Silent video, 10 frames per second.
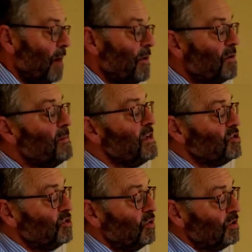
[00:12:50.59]
And we want to
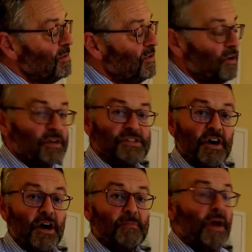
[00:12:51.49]
make sure that we've got our
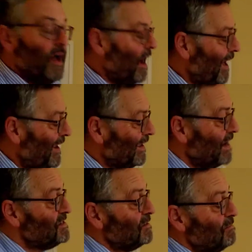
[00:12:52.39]
time
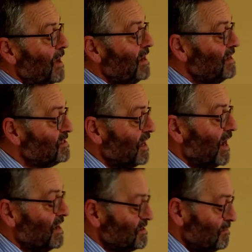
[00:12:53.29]
allocated mainly to
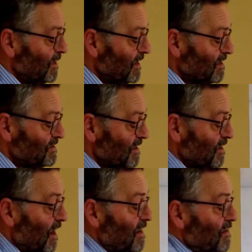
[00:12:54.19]
A's and B's.
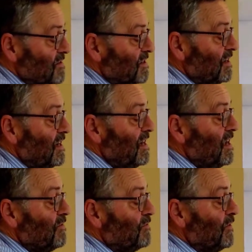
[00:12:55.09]
And the idea is to
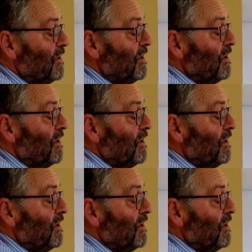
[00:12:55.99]
live